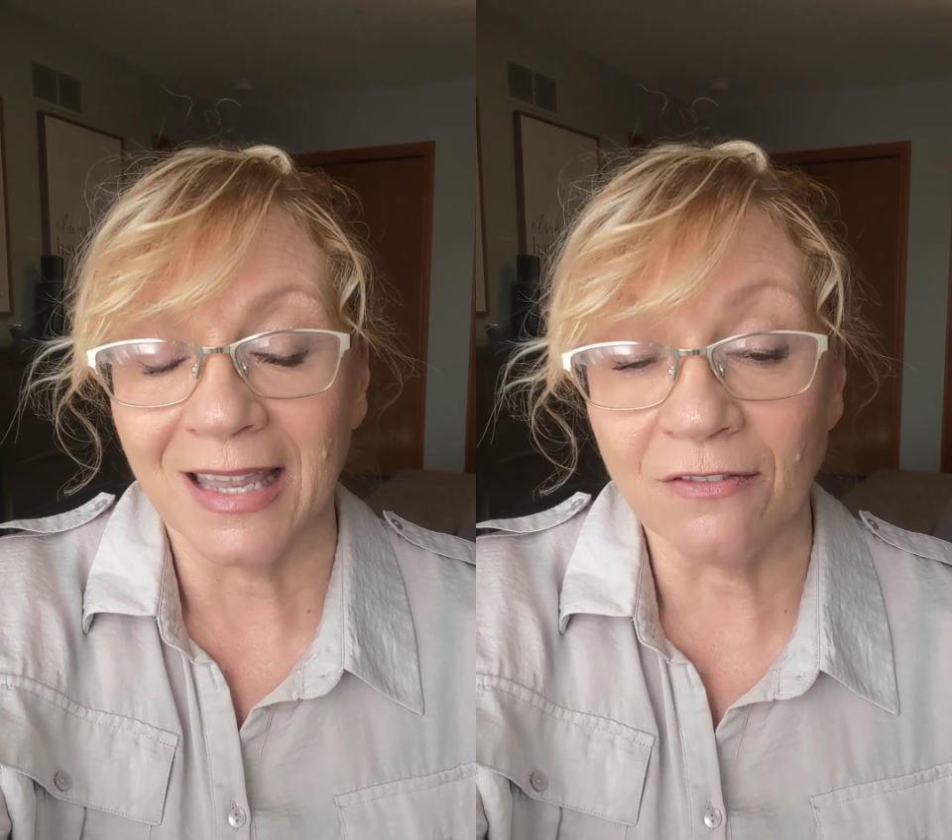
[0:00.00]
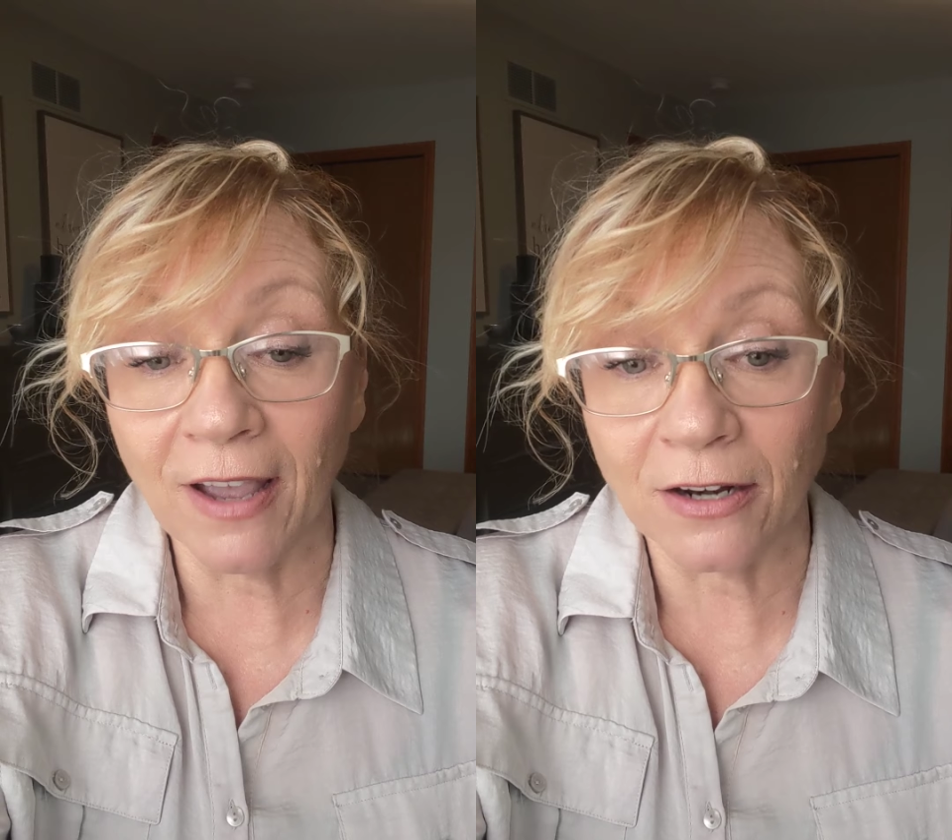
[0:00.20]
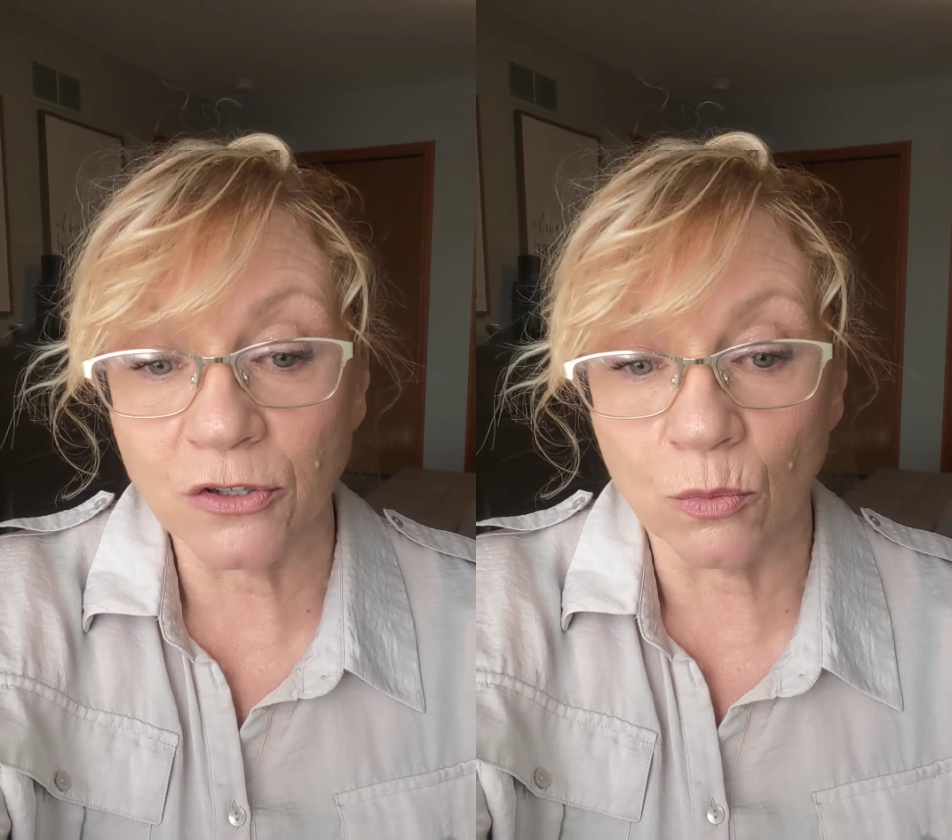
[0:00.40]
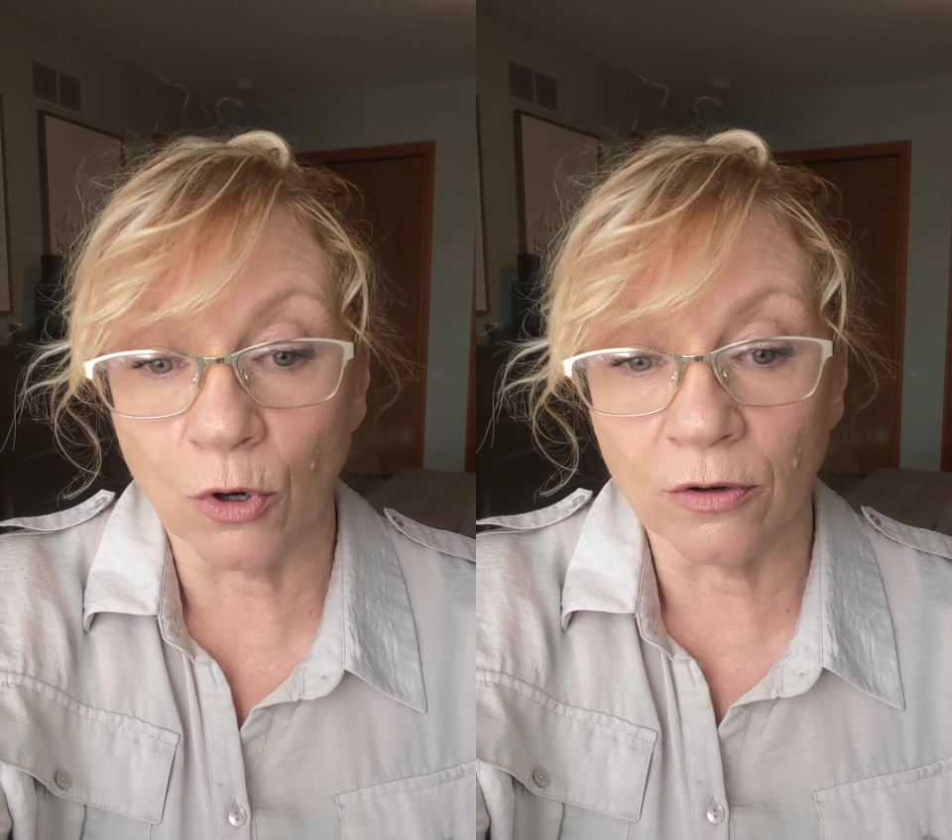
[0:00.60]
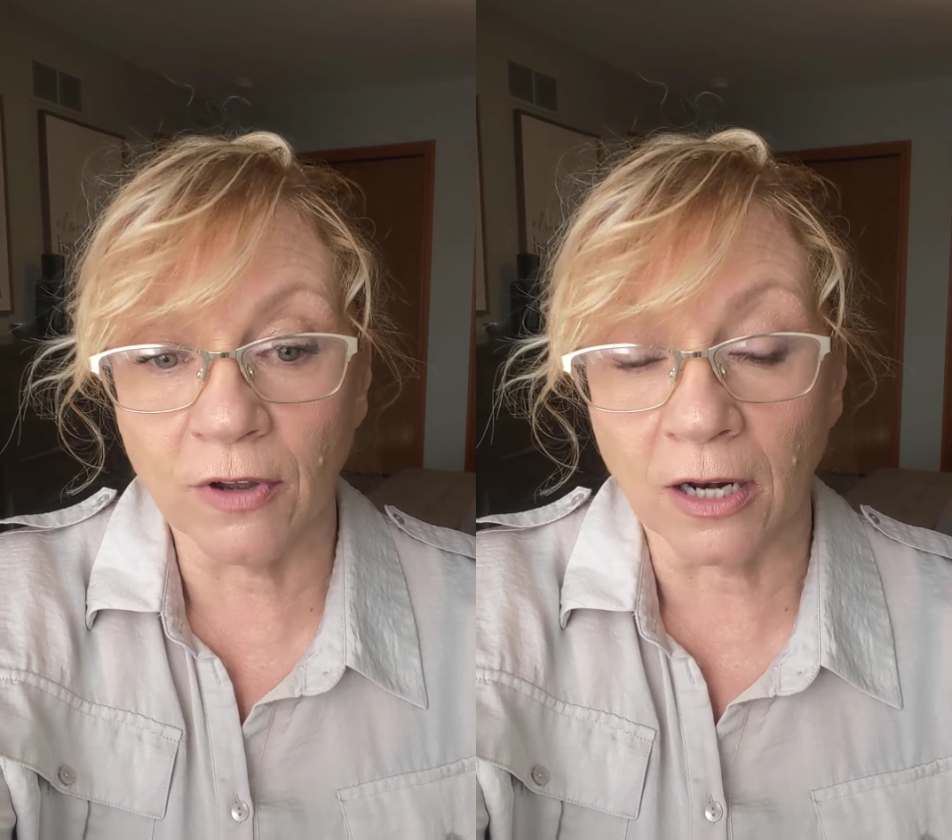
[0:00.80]
In fact, the
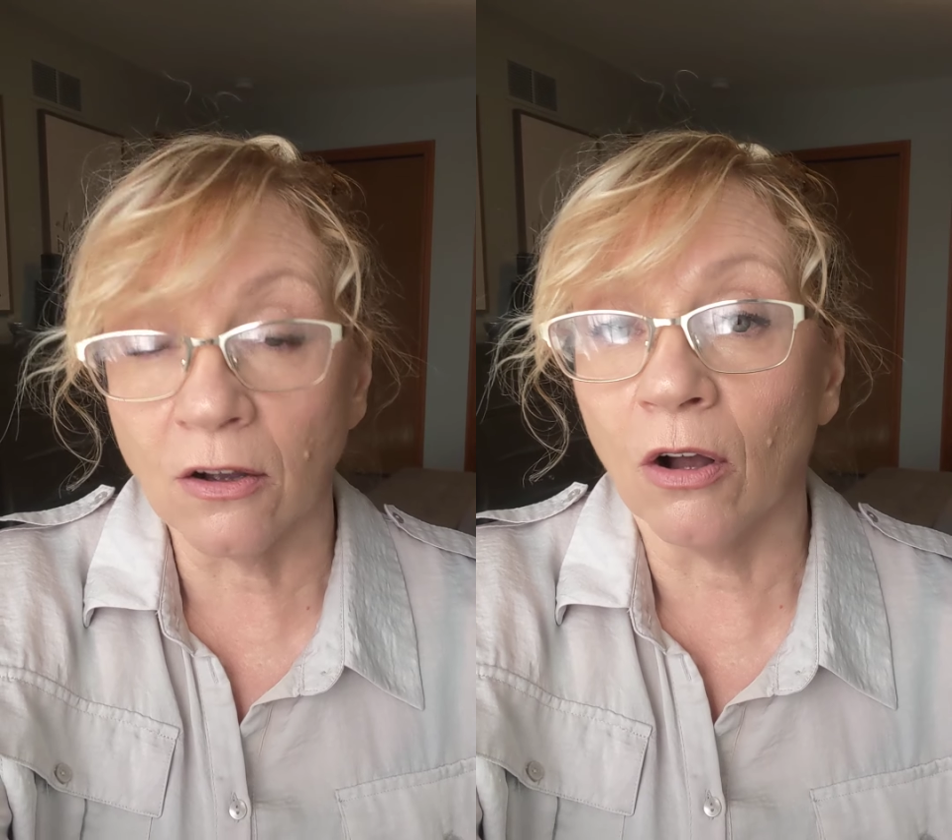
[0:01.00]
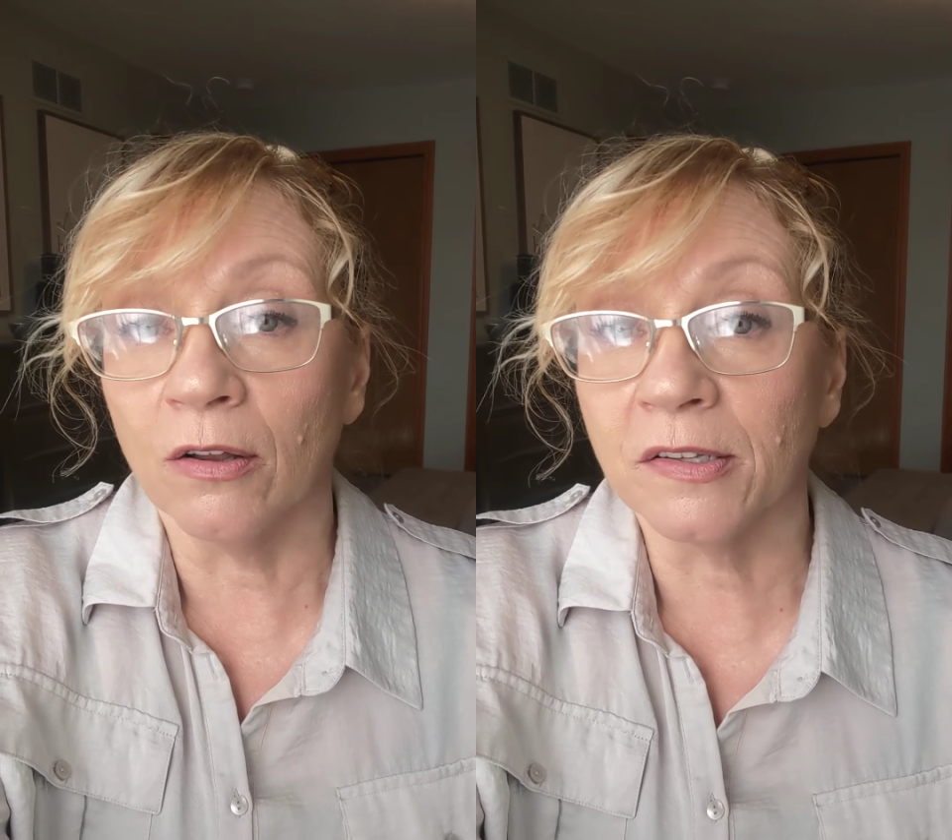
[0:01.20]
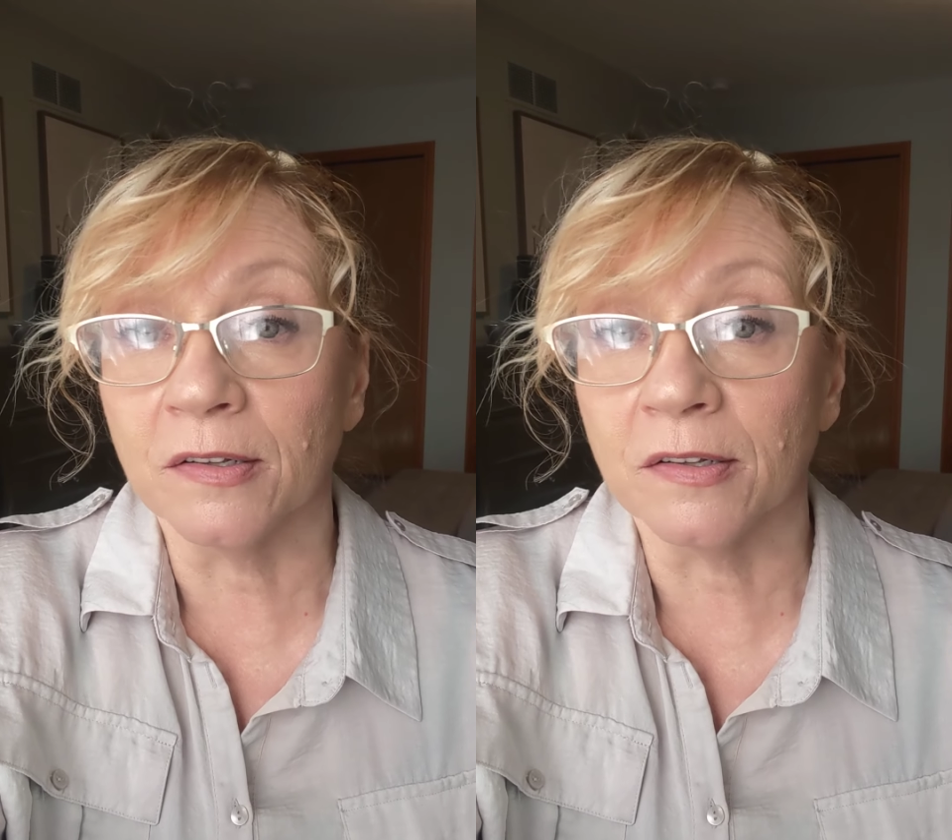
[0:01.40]
Word of God calls